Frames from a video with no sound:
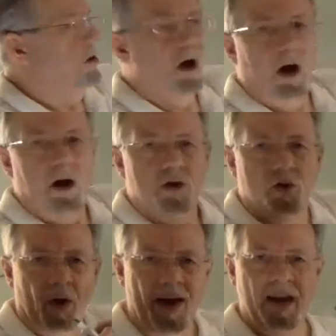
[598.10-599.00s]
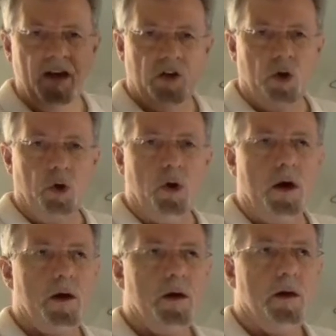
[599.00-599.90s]
you're trying to
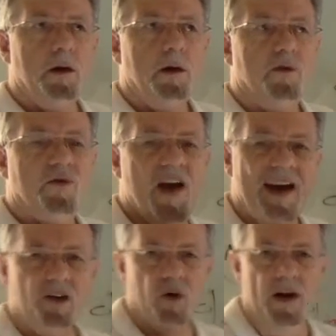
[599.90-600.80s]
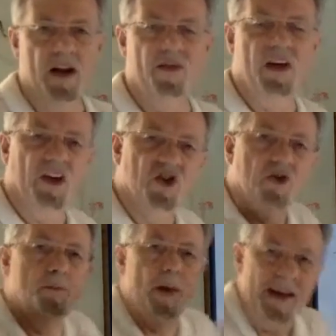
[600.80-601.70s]
factor in the
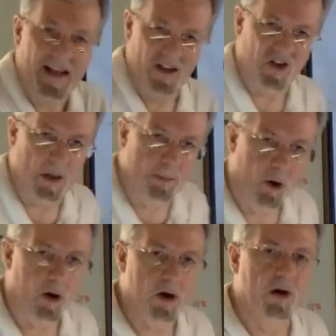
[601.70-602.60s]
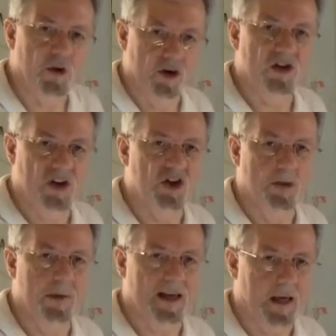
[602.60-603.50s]
expediency part of your
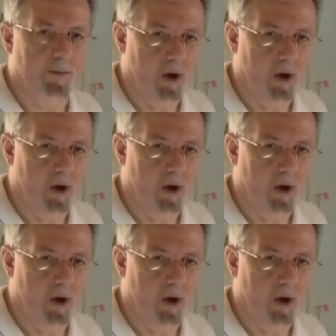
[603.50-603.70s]
decision making